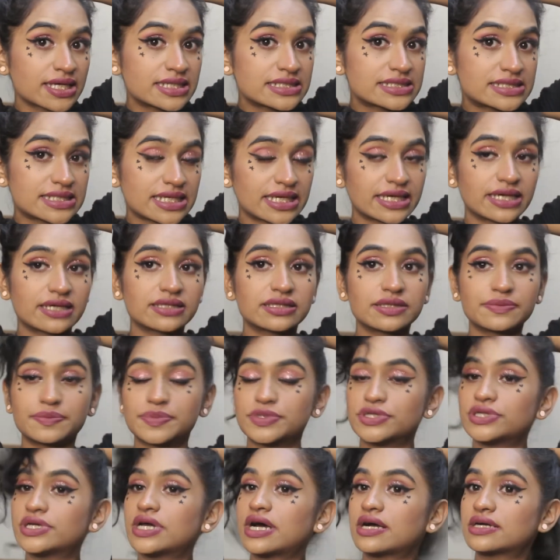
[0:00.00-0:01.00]
take the
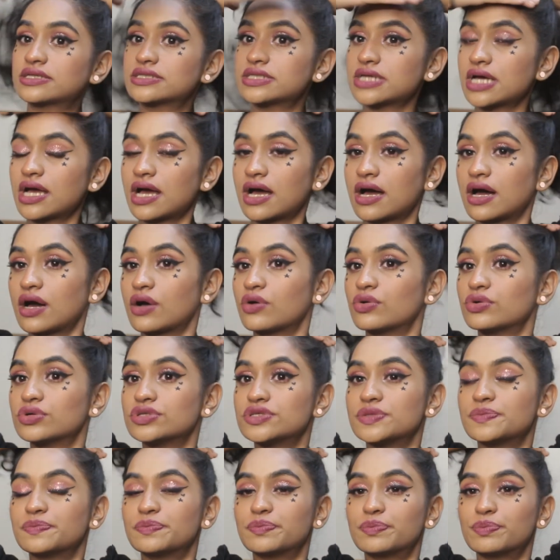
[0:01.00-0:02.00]
product out
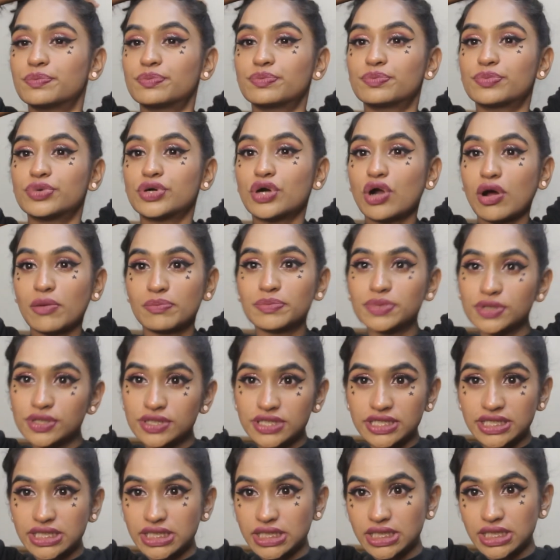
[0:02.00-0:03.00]

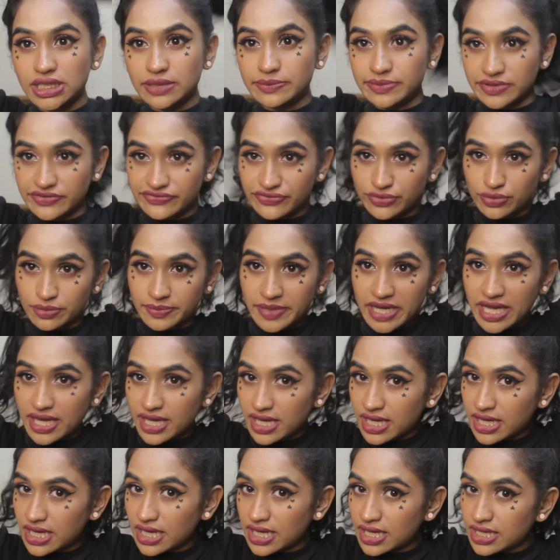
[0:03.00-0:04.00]
properly before
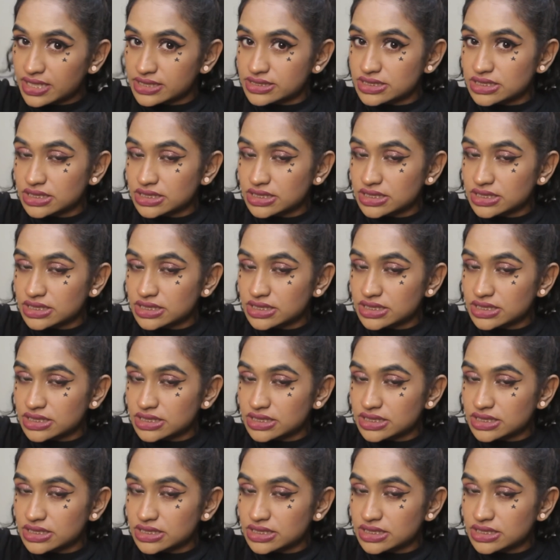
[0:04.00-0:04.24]
bed.